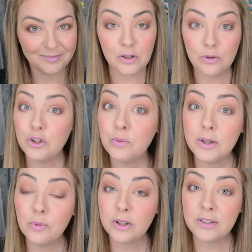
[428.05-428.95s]
So do
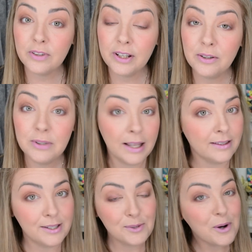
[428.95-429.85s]
what works for you.
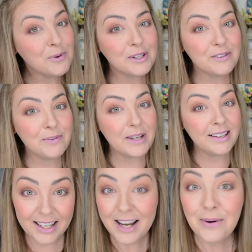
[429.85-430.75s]
This is what works for me.
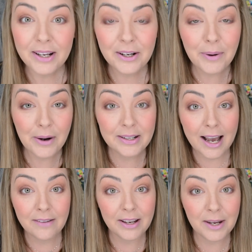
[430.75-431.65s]
And now I can go out and
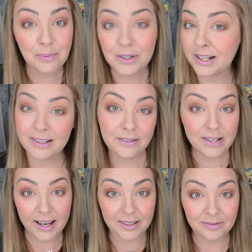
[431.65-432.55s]
have a productive
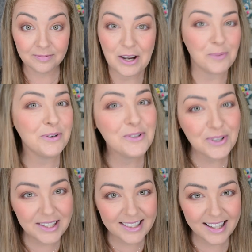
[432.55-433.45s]
day. I hope you
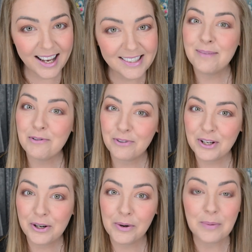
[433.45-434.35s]
enjoyed this class. And before
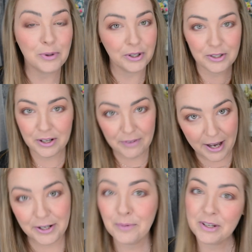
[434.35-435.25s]
you go and pull yourself
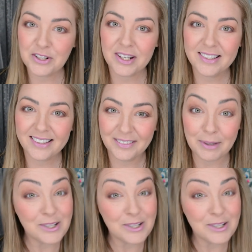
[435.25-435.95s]
out of your PJs, make